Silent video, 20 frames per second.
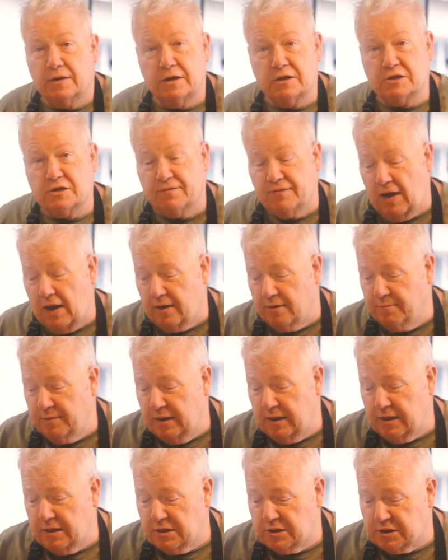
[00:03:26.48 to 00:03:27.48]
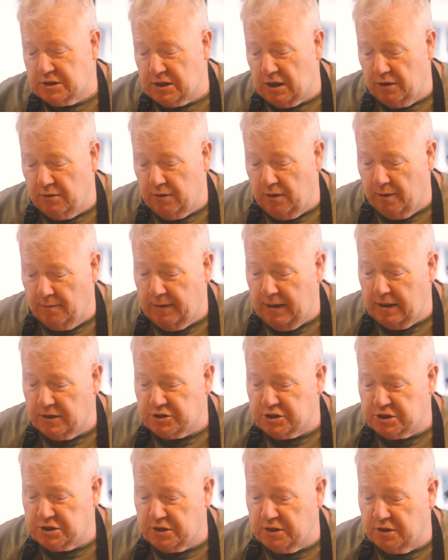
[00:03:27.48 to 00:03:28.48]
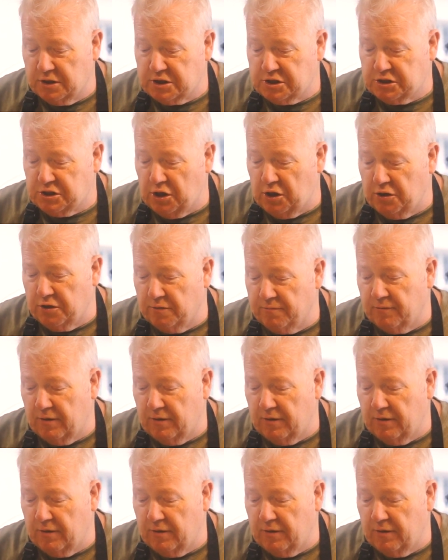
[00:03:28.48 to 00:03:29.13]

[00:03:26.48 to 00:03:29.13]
These have had a minute, so I'm now just going to stir them